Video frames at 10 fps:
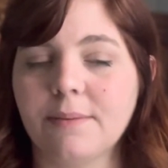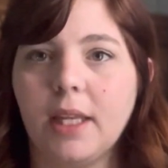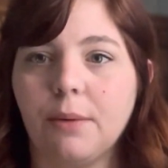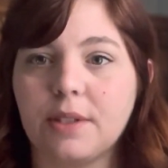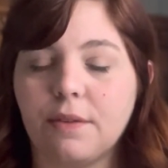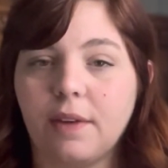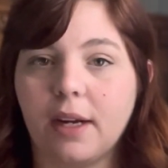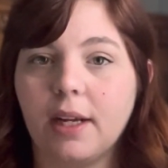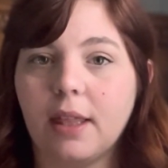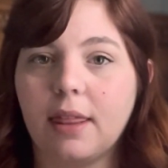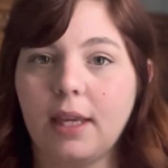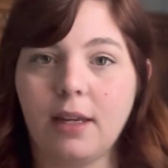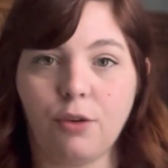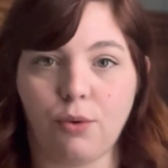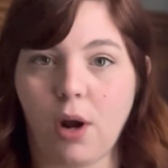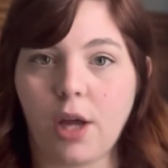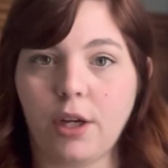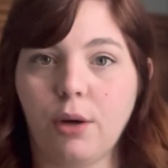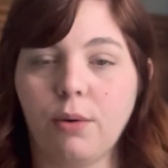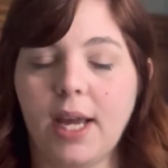It was a very thin
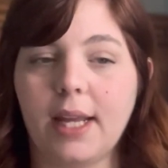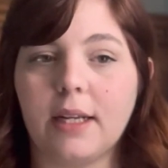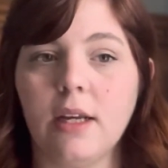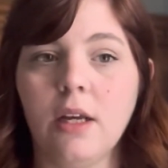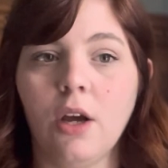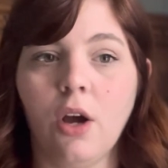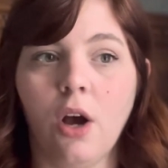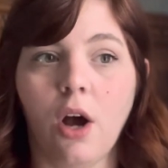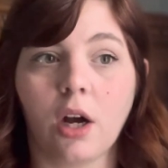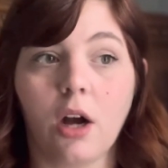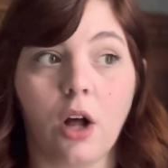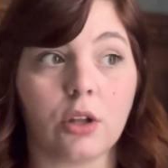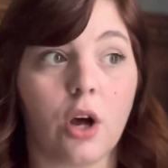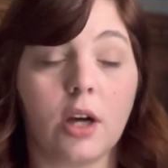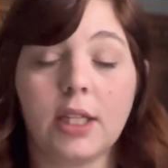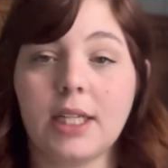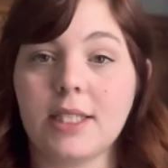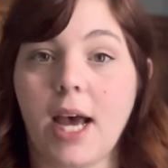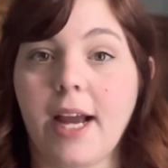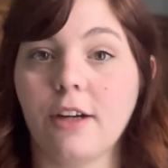grotto, and along the
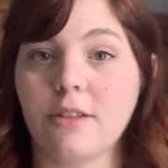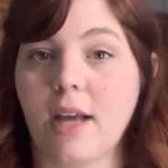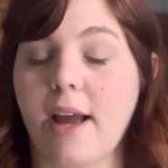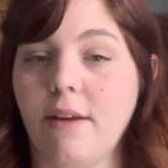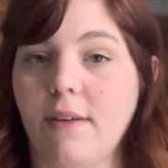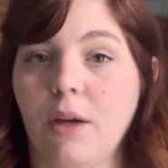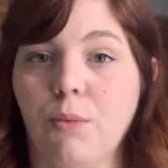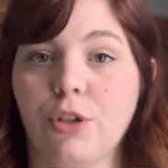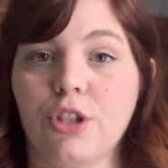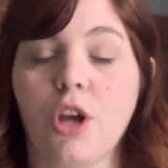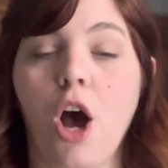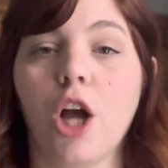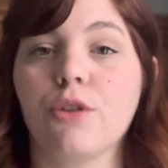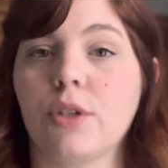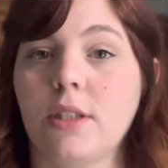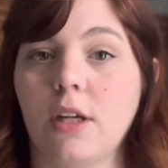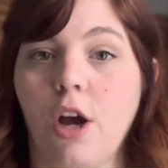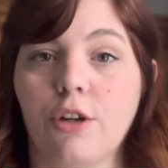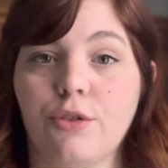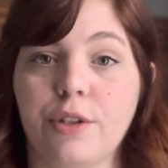entire side of it were just hundreds and
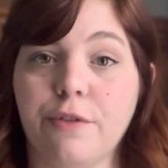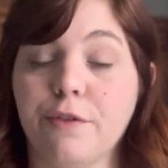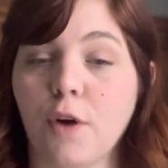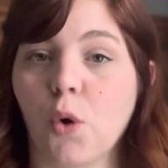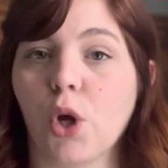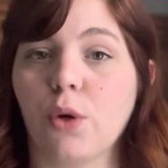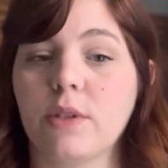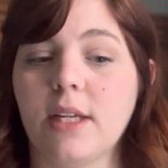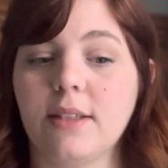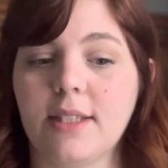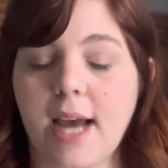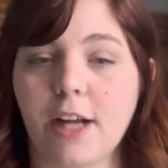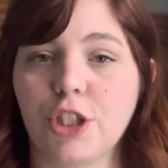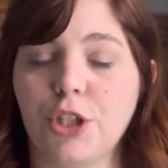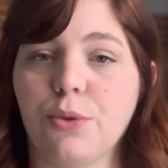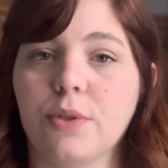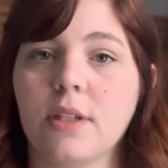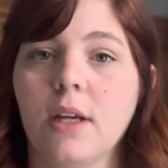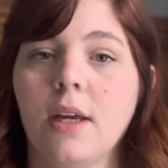hundreds of photos and statues